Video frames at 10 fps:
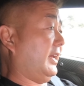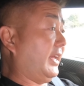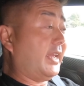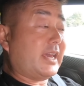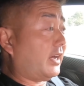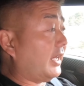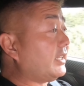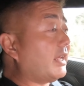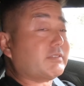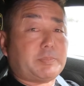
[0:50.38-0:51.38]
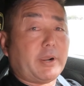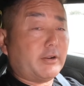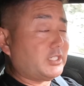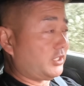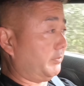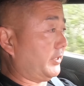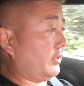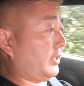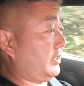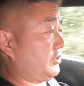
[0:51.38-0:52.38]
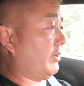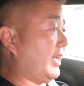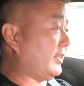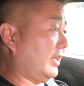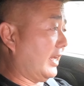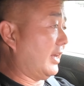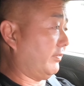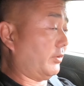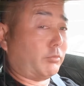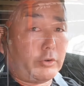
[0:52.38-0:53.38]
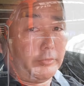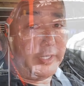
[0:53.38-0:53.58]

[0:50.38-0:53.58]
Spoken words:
And I didn't have a spare engine build, so I had to have the rotary